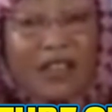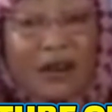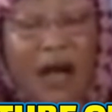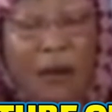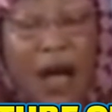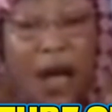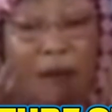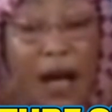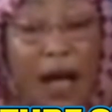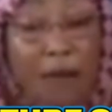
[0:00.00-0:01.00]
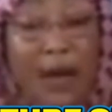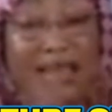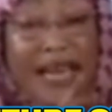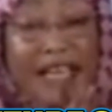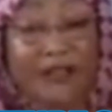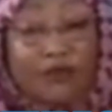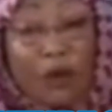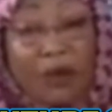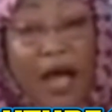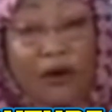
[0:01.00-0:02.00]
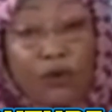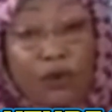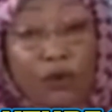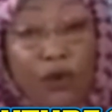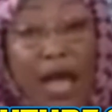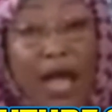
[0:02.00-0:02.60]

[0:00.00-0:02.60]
our delegates from Kano, I